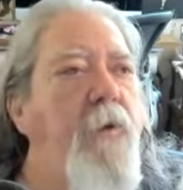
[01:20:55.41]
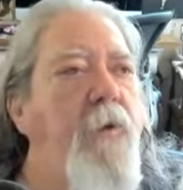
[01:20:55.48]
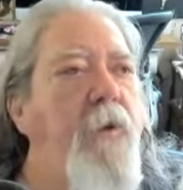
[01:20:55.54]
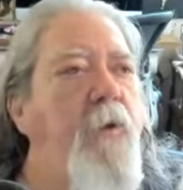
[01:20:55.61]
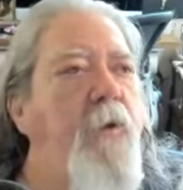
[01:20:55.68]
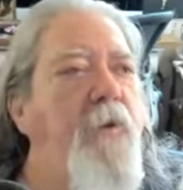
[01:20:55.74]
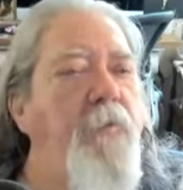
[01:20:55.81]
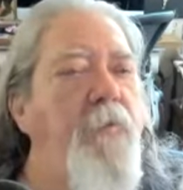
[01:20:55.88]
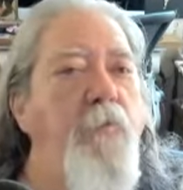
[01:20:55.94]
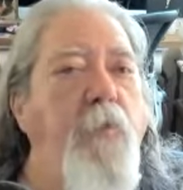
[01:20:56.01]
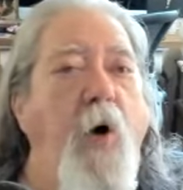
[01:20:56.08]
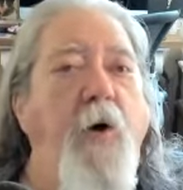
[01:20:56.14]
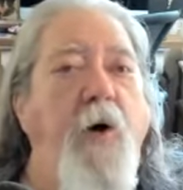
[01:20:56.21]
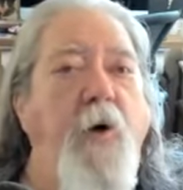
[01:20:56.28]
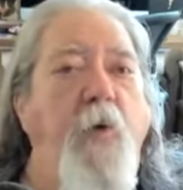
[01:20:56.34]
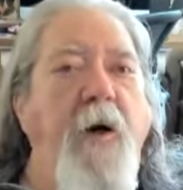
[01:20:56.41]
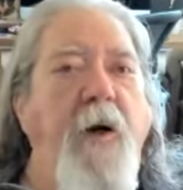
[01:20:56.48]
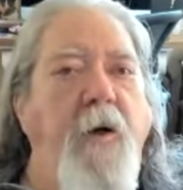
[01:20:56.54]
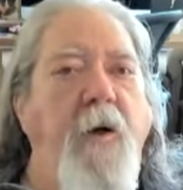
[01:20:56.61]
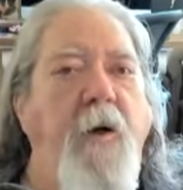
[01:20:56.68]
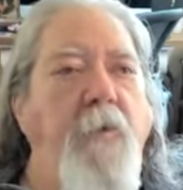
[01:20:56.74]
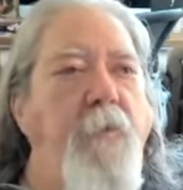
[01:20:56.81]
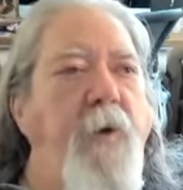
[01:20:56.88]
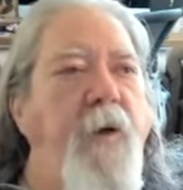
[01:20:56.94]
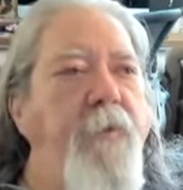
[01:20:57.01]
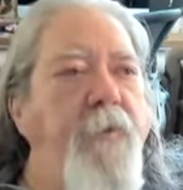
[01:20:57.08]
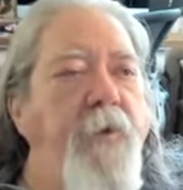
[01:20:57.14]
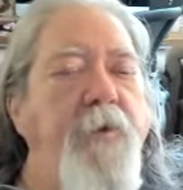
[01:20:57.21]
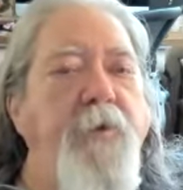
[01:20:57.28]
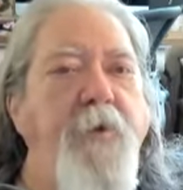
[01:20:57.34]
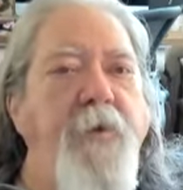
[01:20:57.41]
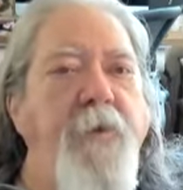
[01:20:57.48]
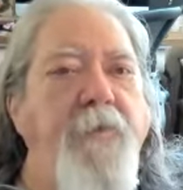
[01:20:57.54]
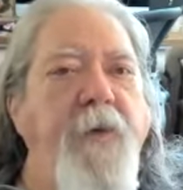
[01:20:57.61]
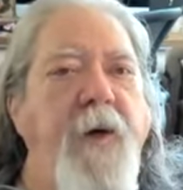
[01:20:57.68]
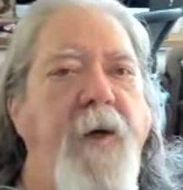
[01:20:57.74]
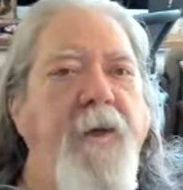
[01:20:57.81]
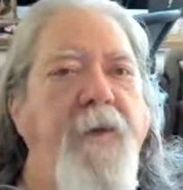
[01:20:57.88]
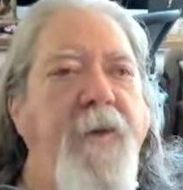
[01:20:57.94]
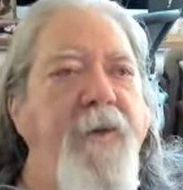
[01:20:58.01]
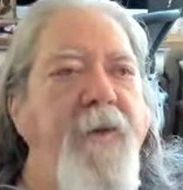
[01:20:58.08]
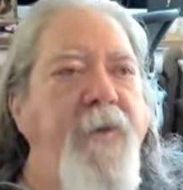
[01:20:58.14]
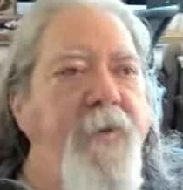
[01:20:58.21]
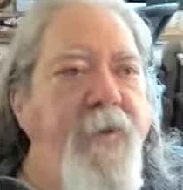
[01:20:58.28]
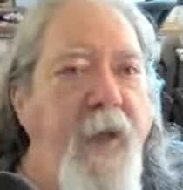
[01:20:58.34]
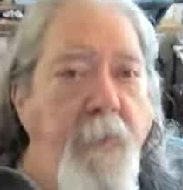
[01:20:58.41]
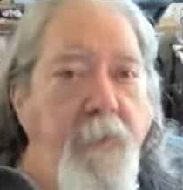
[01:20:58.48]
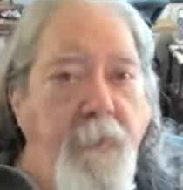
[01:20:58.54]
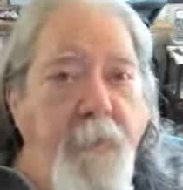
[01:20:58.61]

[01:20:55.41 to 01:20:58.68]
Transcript: who is more aware by virtue of the fact that he's not